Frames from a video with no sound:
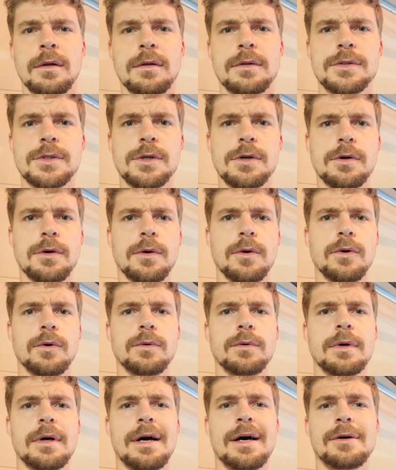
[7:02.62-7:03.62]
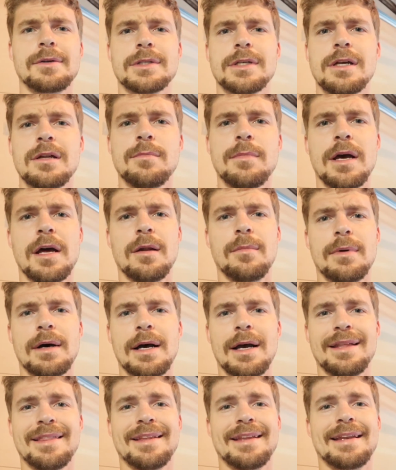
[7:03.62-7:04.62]
So I was gonna mount it
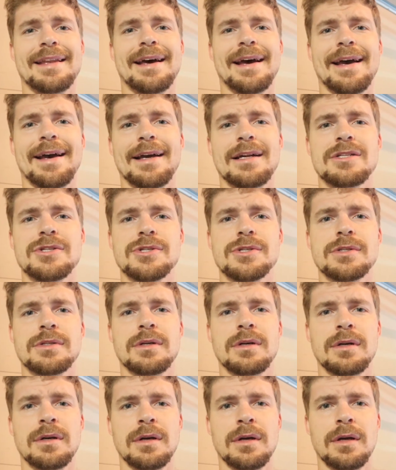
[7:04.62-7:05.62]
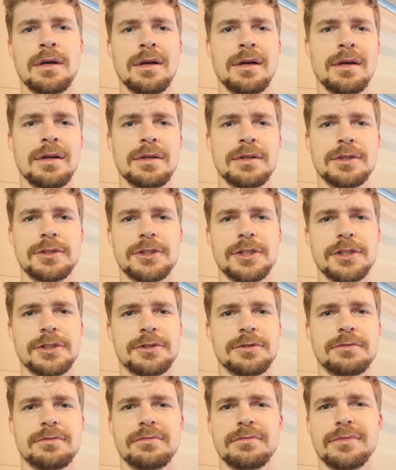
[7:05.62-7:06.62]
behind the dash,
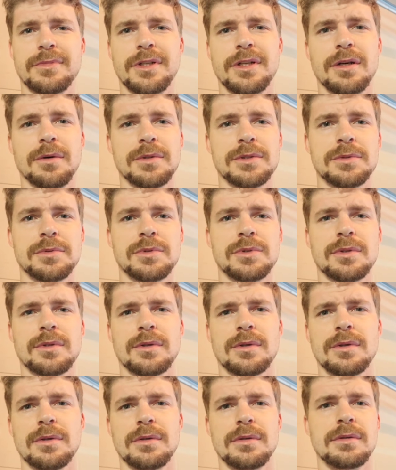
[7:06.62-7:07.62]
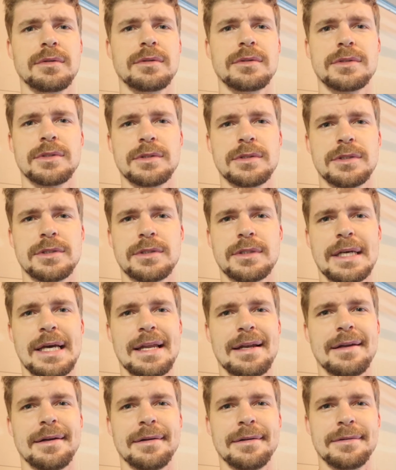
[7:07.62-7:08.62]
just, you know, with some screws and just
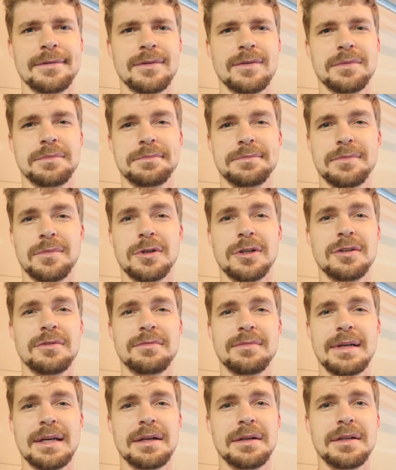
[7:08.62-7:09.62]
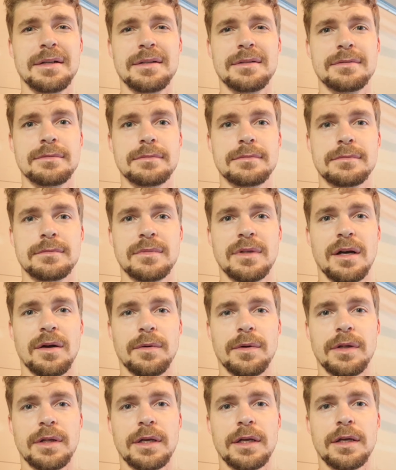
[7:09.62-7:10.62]
kind of rough mount it, and not
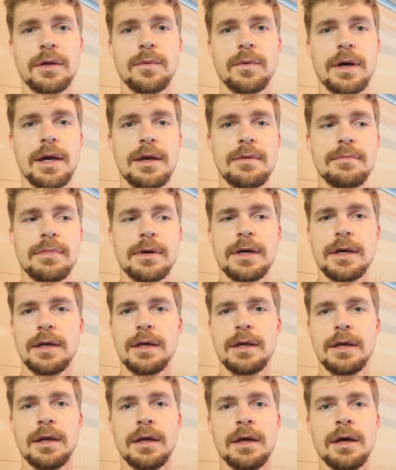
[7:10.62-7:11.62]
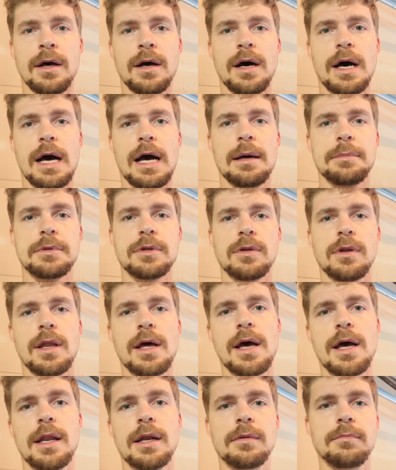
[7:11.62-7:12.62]
really a good way. But I hopped
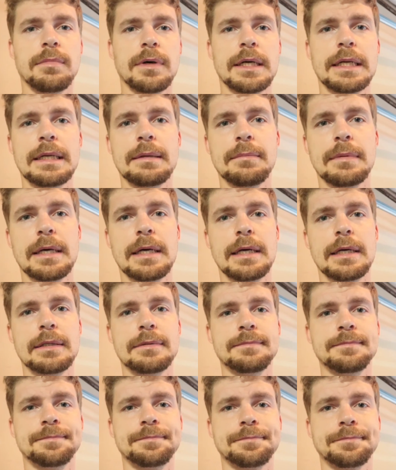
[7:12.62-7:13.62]
online, a buddy of mine,